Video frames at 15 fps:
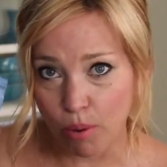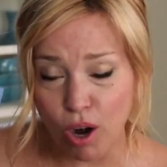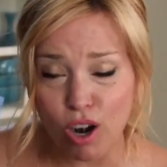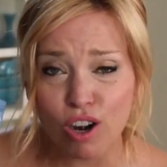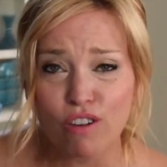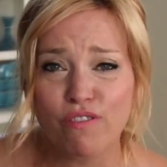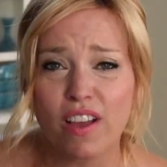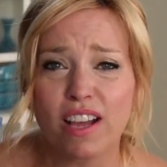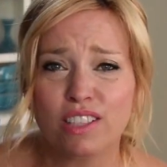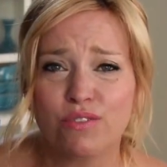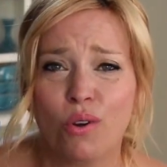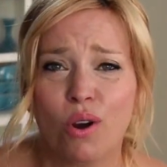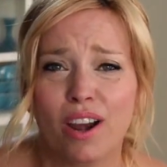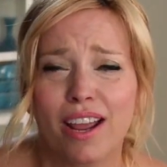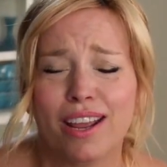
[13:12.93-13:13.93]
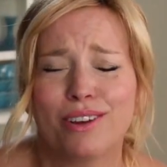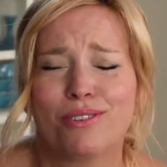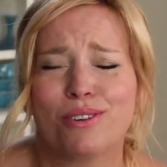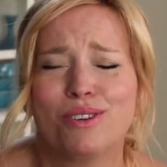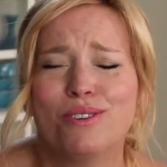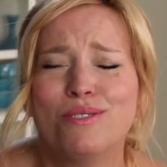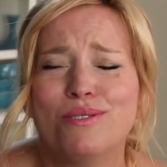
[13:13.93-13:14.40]
Perfect for a
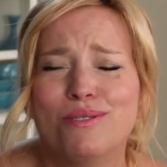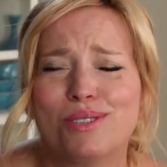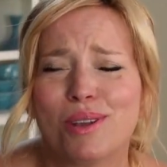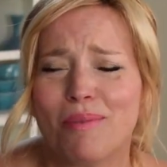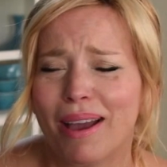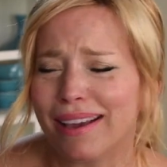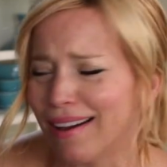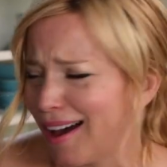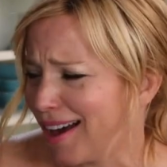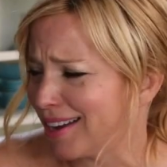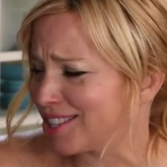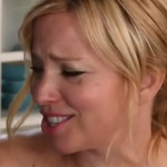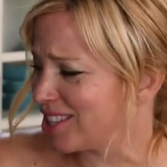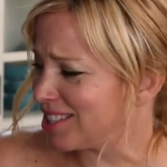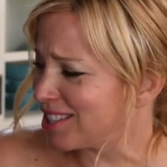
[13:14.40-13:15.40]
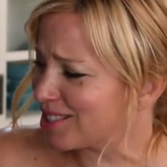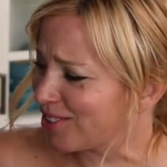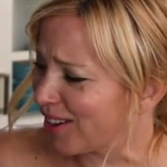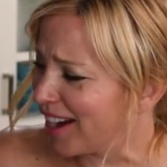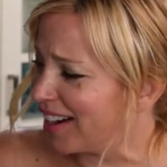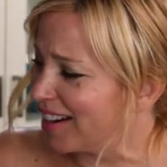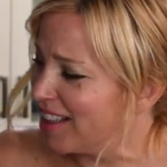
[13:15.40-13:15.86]
cruise. Oh my gosh, this is
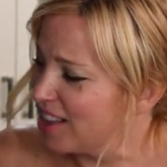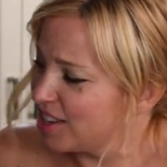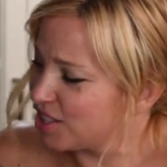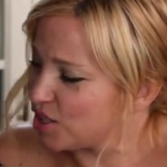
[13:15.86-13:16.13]
great.